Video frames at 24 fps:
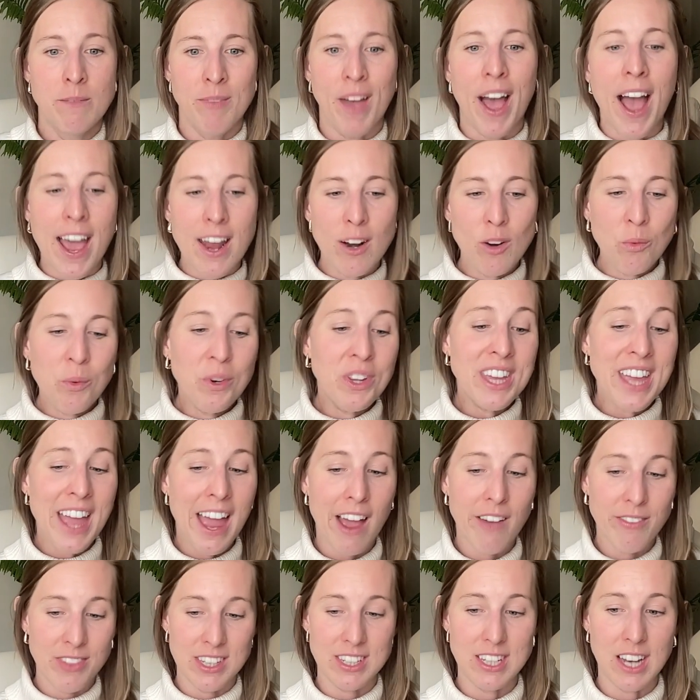I don't really
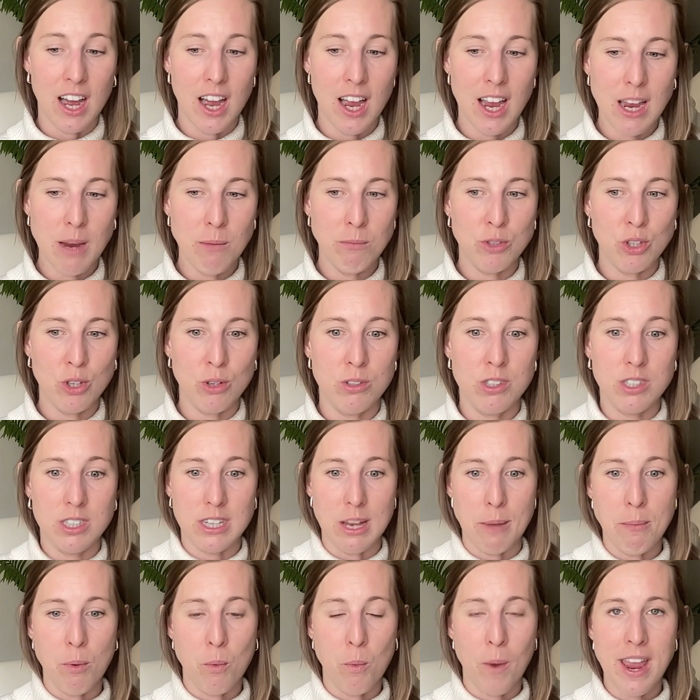have the time to
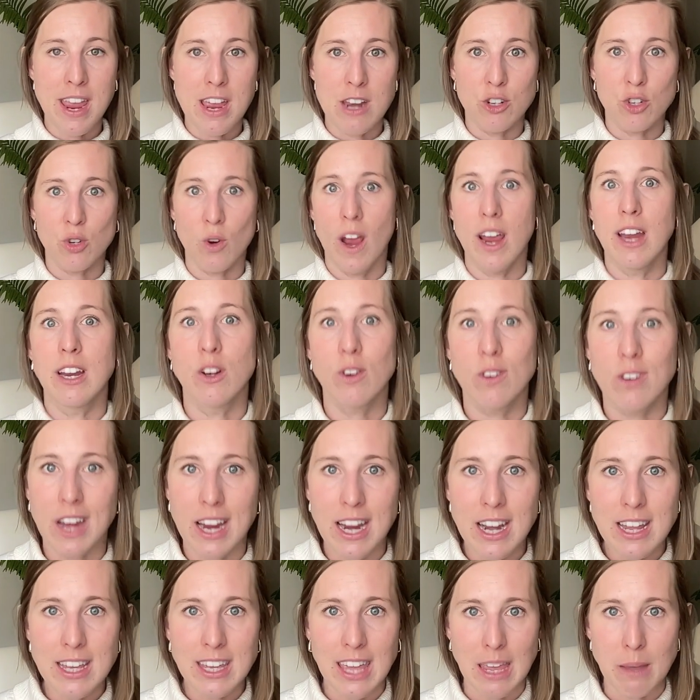step away and try and
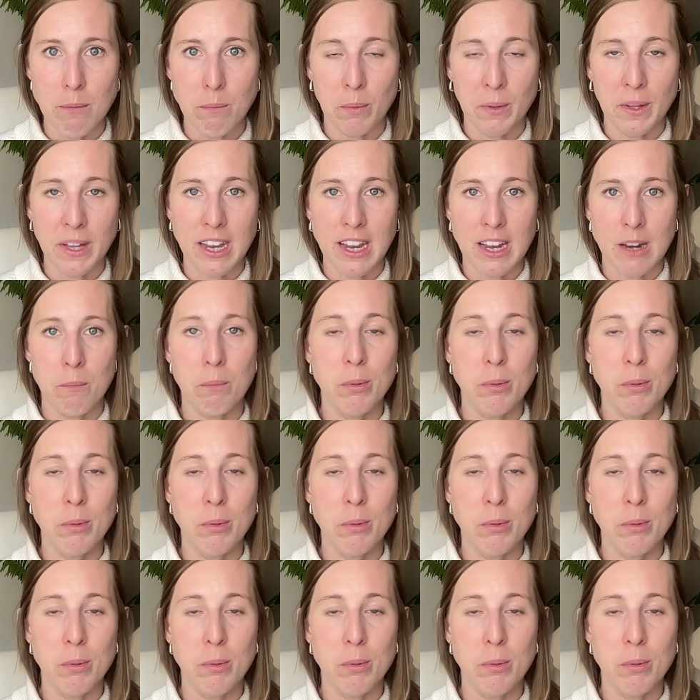create a game plan.